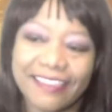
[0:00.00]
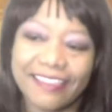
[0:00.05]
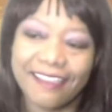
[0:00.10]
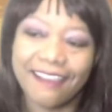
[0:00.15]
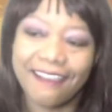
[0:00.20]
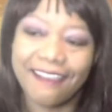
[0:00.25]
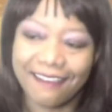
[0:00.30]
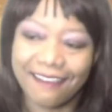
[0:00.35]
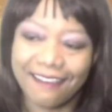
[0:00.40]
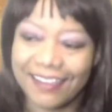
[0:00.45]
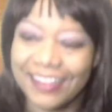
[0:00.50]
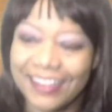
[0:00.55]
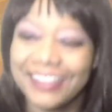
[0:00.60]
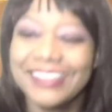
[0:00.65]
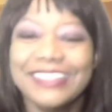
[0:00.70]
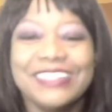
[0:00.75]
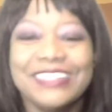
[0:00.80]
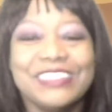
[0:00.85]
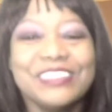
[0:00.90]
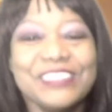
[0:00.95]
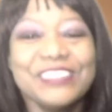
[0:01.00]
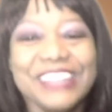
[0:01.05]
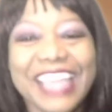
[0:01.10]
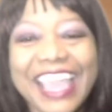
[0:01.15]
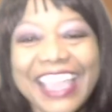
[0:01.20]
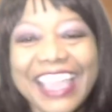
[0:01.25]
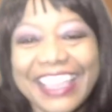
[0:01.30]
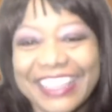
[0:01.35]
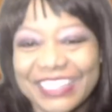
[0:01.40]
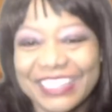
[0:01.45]
are.
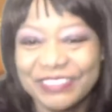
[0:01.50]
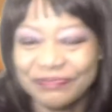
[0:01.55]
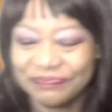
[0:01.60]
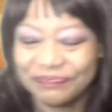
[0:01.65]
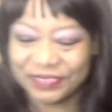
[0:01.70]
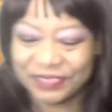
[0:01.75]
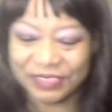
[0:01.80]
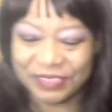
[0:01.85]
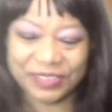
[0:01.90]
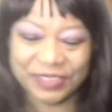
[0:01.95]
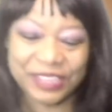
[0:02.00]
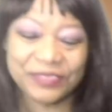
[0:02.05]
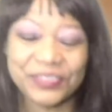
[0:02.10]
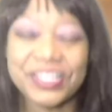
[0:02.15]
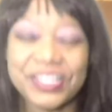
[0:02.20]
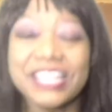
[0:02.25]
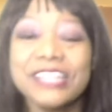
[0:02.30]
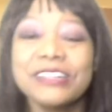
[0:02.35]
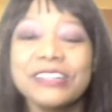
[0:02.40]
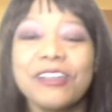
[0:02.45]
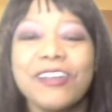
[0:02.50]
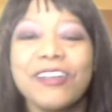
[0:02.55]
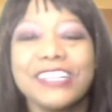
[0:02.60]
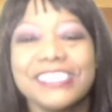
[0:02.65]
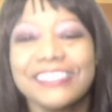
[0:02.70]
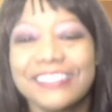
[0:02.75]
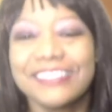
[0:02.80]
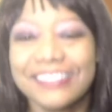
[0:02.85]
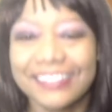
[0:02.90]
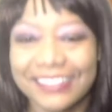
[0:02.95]
Okay, Reeva and
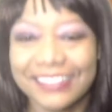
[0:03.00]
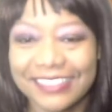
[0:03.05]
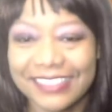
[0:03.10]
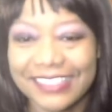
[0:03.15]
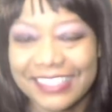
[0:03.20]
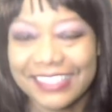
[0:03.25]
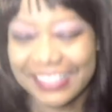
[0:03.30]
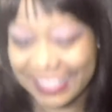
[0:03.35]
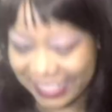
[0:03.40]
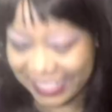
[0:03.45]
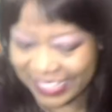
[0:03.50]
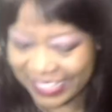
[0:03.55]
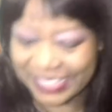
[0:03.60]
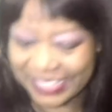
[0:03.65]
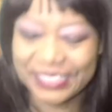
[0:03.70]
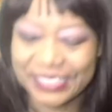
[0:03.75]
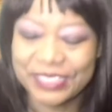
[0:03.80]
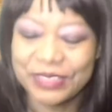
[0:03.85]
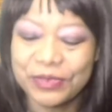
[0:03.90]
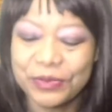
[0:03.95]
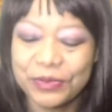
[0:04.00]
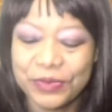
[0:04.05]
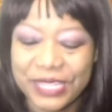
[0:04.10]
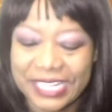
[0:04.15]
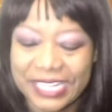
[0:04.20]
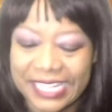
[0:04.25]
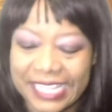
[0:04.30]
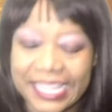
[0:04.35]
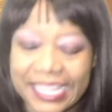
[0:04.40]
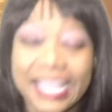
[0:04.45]
Oscar, this is your reading.
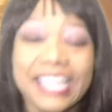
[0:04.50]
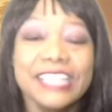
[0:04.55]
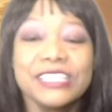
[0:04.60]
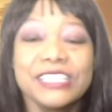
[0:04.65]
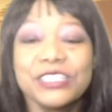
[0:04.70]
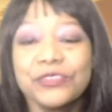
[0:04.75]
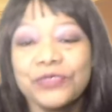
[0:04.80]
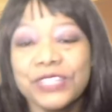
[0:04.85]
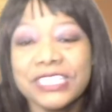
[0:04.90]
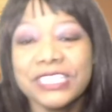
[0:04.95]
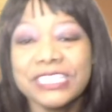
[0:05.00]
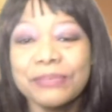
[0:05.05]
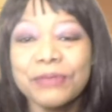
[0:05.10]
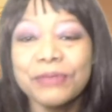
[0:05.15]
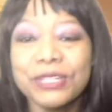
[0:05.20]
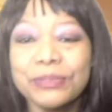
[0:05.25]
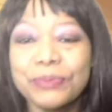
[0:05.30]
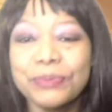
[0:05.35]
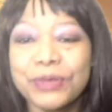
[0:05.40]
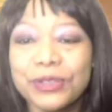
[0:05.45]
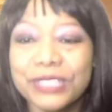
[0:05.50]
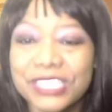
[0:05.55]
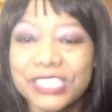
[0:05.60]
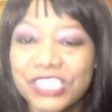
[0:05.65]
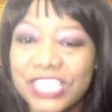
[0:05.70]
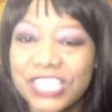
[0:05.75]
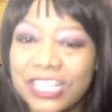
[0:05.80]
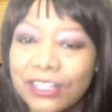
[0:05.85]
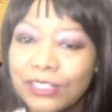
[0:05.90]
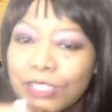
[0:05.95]
So first I'm going to blow the
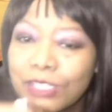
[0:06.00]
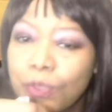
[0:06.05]
shells.